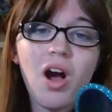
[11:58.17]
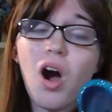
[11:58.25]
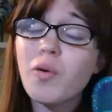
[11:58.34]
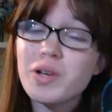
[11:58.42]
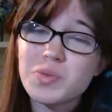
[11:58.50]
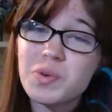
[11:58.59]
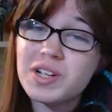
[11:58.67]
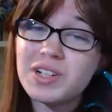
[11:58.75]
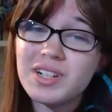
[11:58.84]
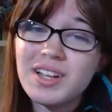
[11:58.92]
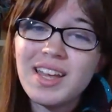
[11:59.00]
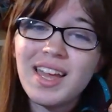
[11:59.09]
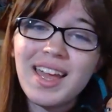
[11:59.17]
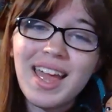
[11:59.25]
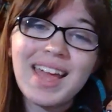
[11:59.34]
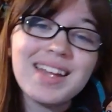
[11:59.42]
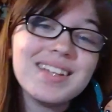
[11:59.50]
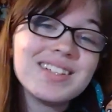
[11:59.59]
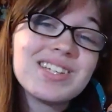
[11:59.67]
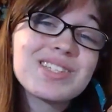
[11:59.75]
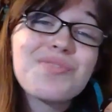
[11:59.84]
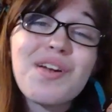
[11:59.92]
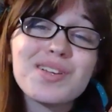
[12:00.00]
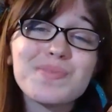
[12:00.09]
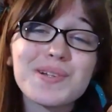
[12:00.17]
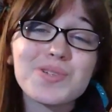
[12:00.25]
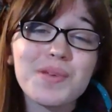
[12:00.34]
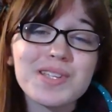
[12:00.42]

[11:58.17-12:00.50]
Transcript: Always will. And she has a very special